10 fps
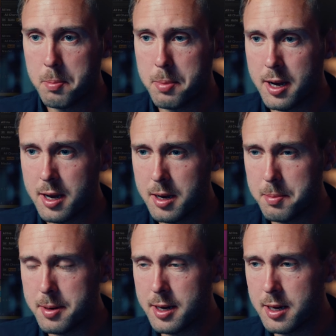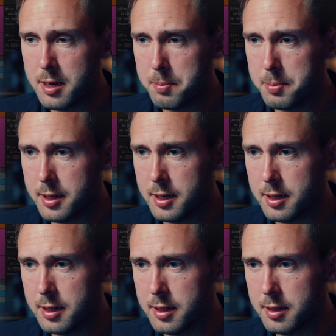ba, ba,
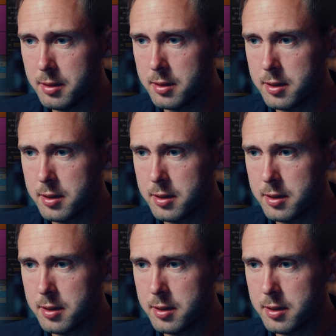ba,